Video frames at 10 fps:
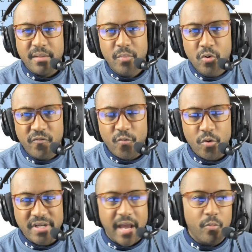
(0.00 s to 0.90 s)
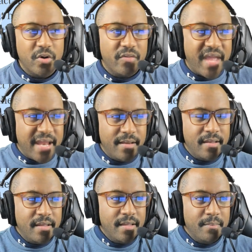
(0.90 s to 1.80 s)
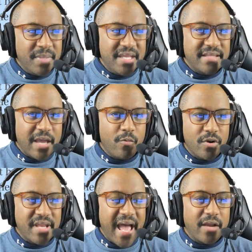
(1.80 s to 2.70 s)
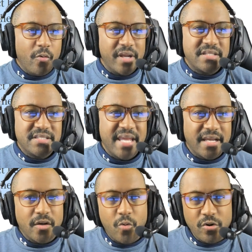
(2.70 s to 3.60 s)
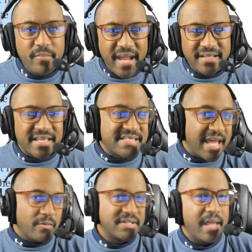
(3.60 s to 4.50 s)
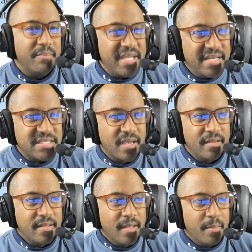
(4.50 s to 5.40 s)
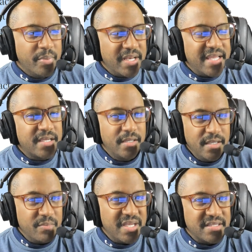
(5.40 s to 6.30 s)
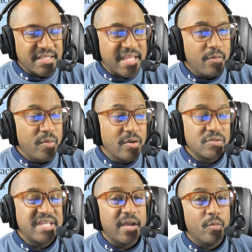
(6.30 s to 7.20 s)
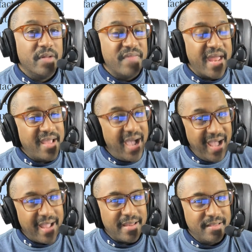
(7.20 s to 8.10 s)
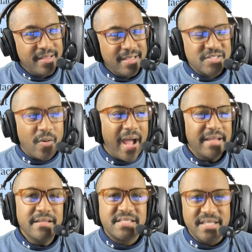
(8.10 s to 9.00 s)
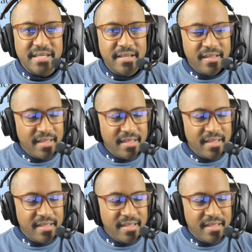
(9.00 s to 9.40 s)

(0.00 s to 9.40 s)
a move for. Now, will that mean that we're not going to take a cornerback? That's not what that means. But it could mean that we don't take one that high. So I could see